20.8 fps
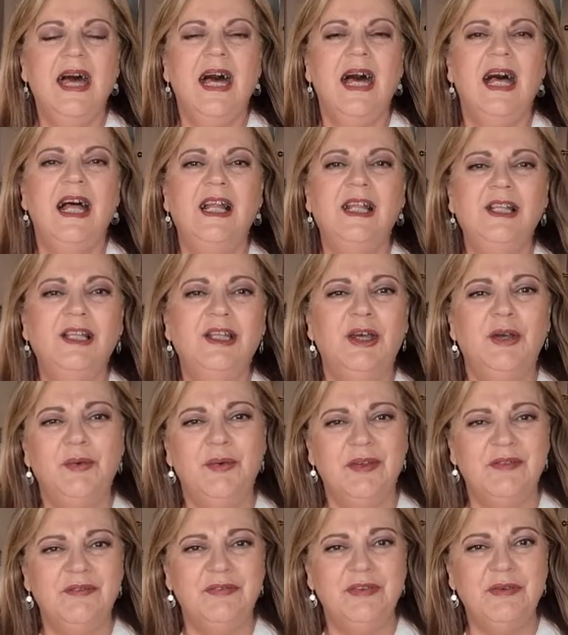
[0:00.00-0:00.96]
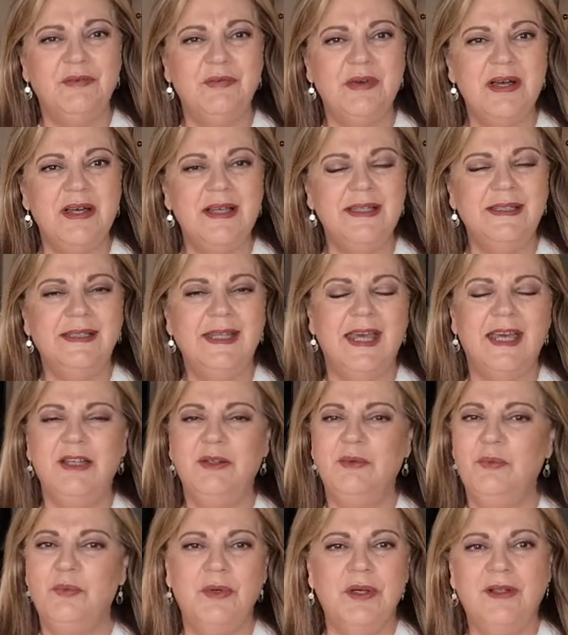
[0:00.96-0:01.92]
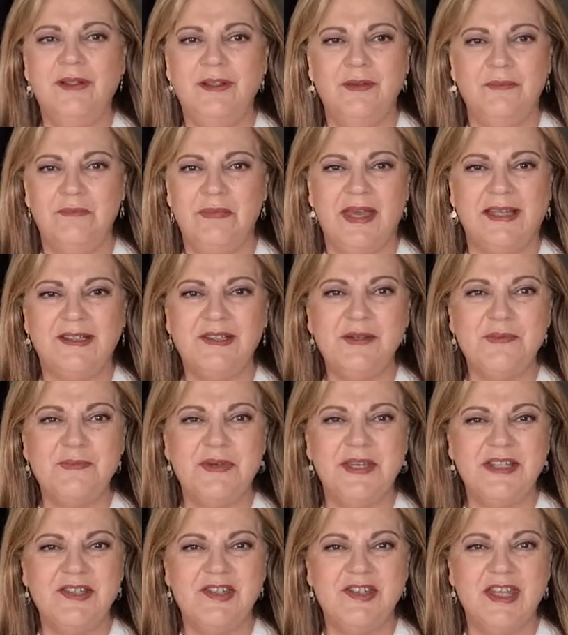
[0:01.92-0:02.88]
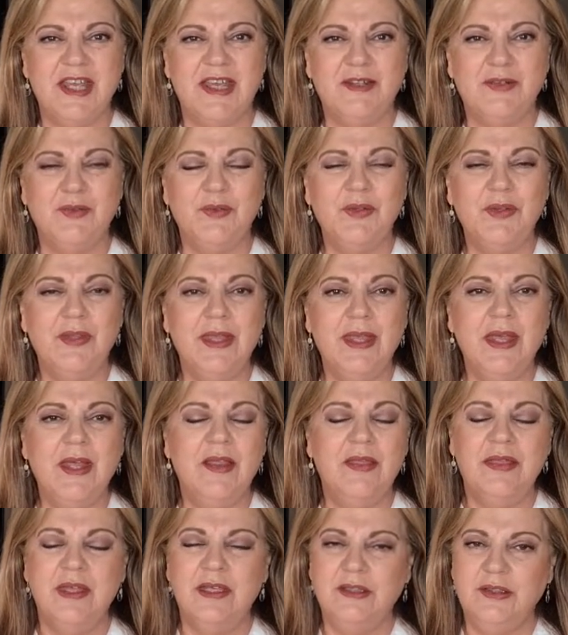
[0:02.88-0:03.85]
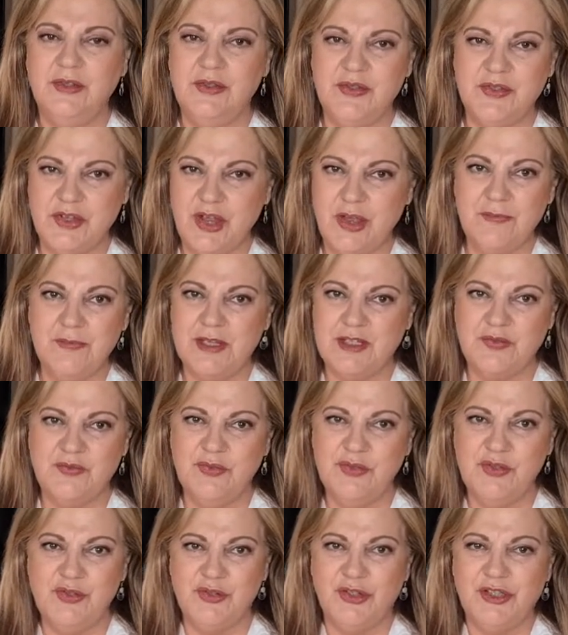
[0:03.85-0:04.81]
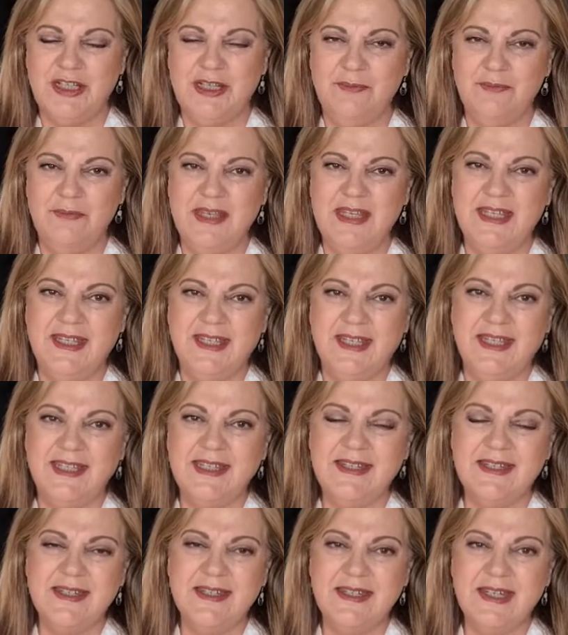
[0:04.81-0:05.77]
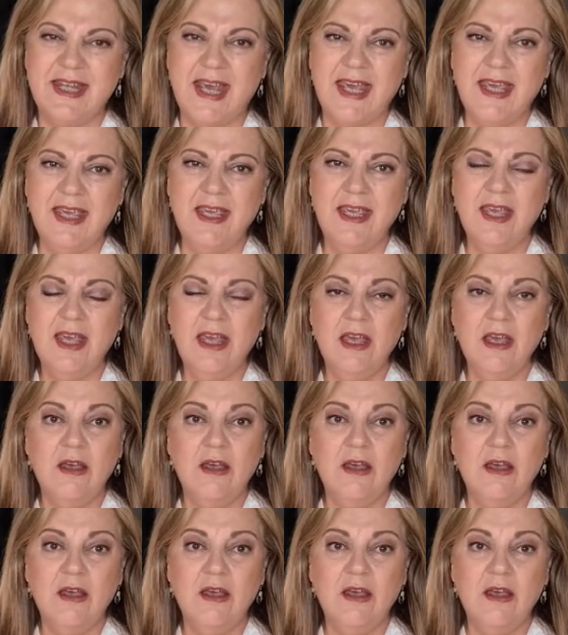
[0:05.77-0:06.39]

Hello everyone and welcome back to my channel. Thank you so much for joining me again today.